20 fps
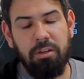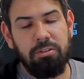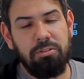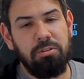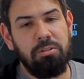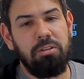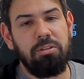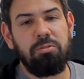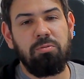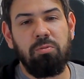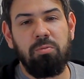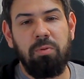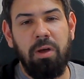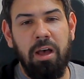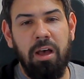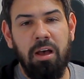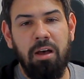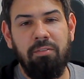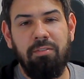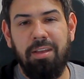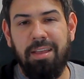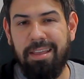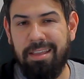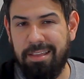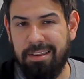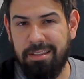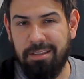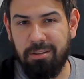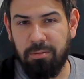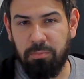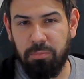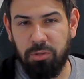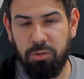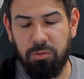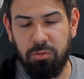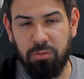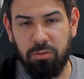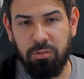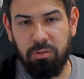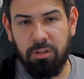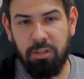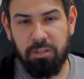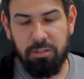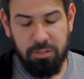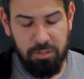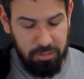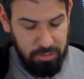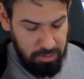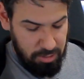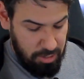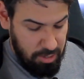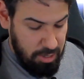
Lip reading: So this will have 80 compute units.